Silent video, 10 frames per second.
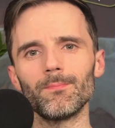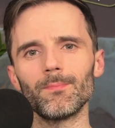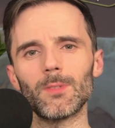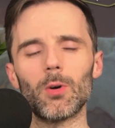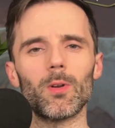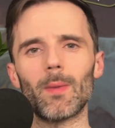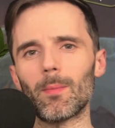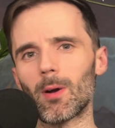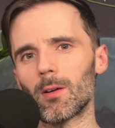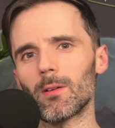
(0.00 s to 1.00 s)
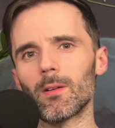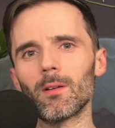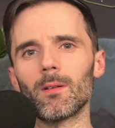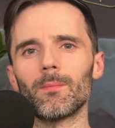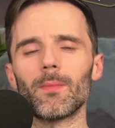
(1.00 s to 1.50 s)
go to my
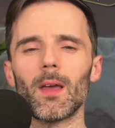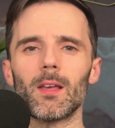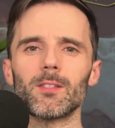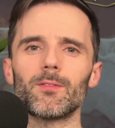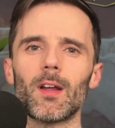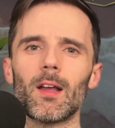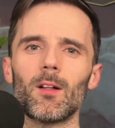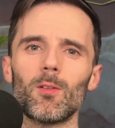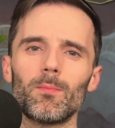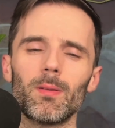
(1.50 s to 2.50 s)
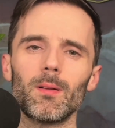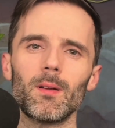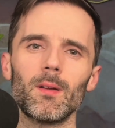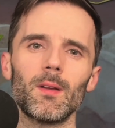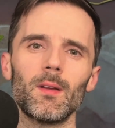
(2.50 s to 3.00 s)
partner, ask for help,
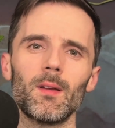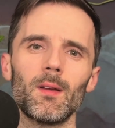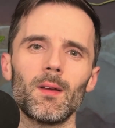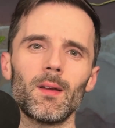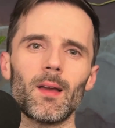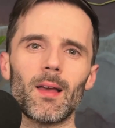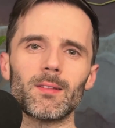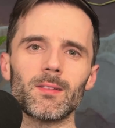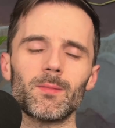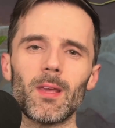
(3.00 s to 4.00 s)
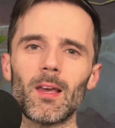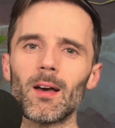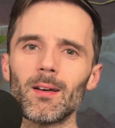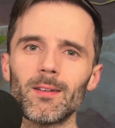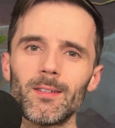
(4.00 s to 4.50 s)
ask to be
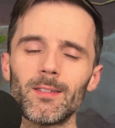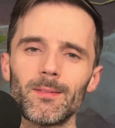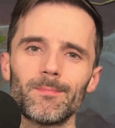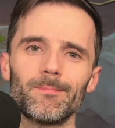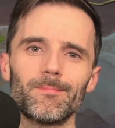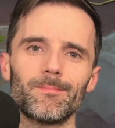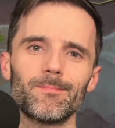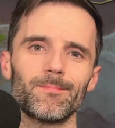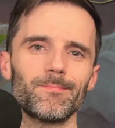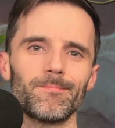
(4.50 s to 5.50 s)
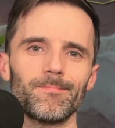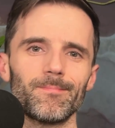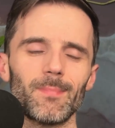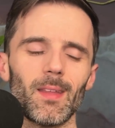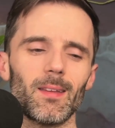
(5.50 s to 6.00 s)
hugged.
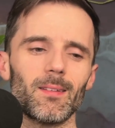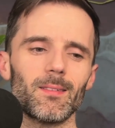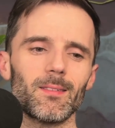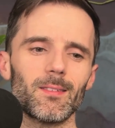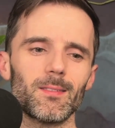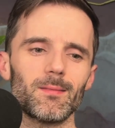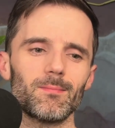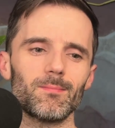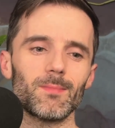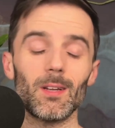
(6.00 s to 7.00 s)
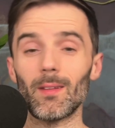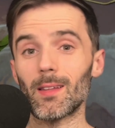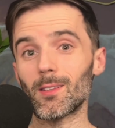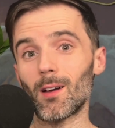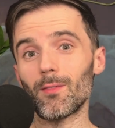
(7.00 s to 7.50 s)
And,
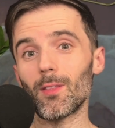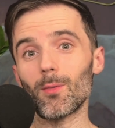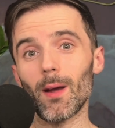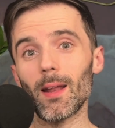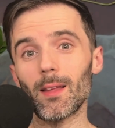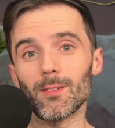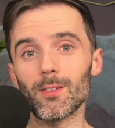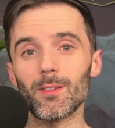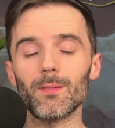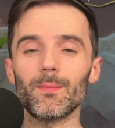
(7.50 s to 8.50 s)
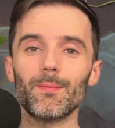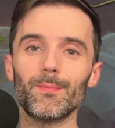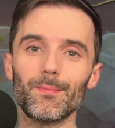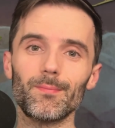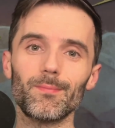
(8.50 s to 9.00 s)
that's often the right answer.
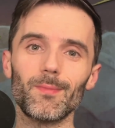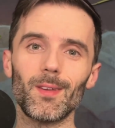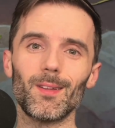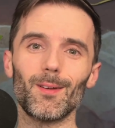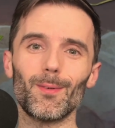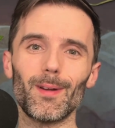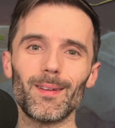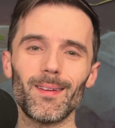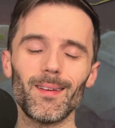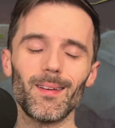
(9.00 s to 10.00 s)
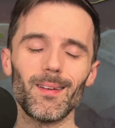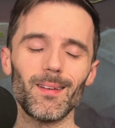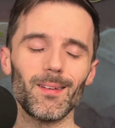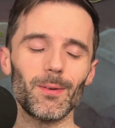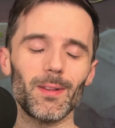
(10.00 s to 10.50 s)

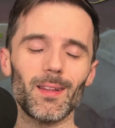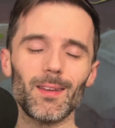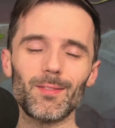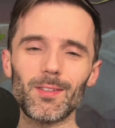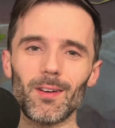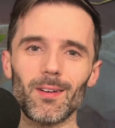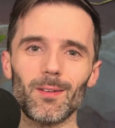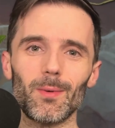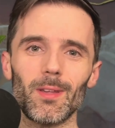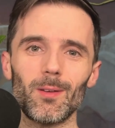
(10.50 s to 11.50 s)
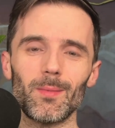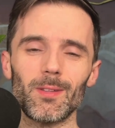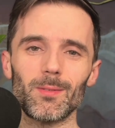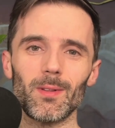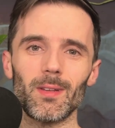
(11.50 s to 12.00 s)
When life is hard, we
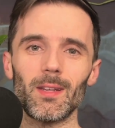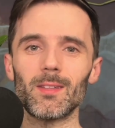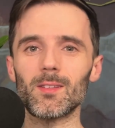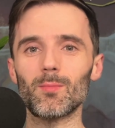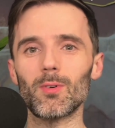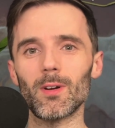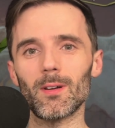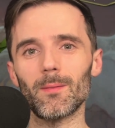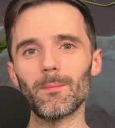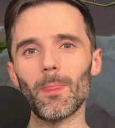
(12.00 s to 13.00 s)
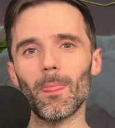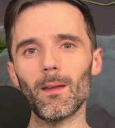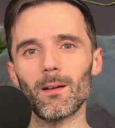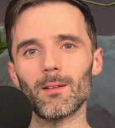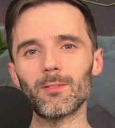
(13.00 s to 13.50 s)
humans really need support.
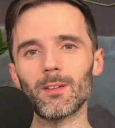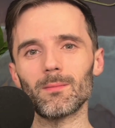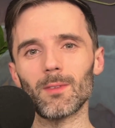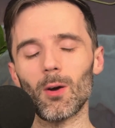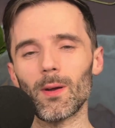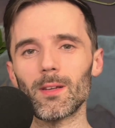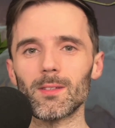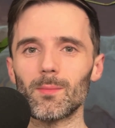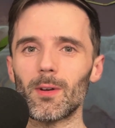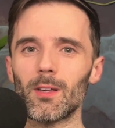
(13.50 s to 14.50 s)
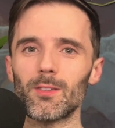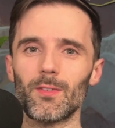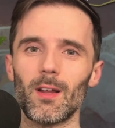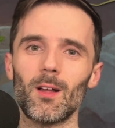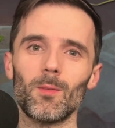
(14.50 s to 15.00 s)
And often going to someone else
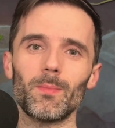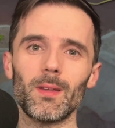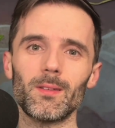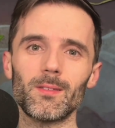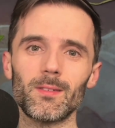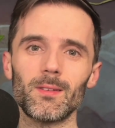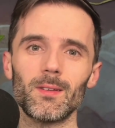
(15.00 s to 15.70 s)
for help is